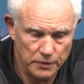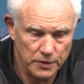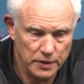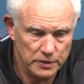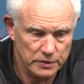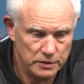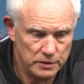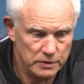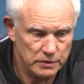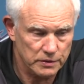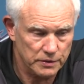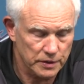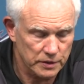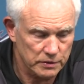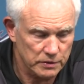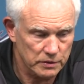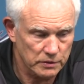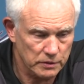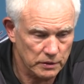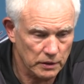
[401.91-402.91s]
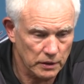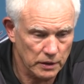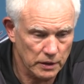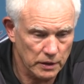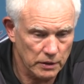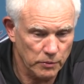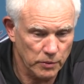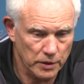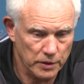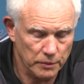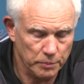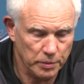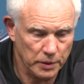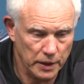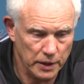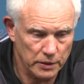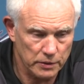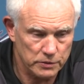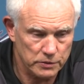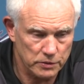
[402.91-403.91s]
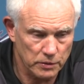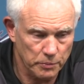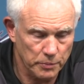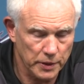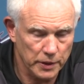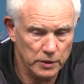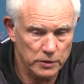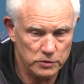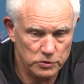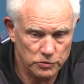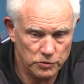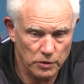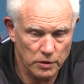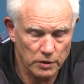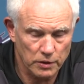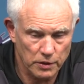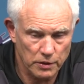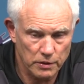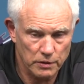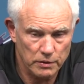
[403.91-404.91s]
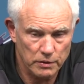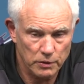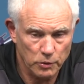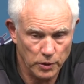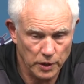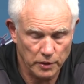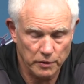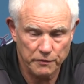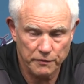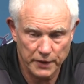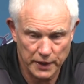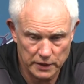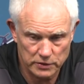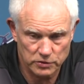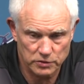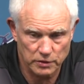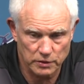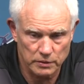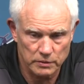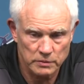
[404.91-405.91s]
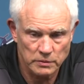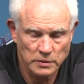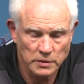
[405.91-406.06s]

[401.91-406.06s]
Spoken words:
this is a league where the players are bigger, stronger, quicker, faster.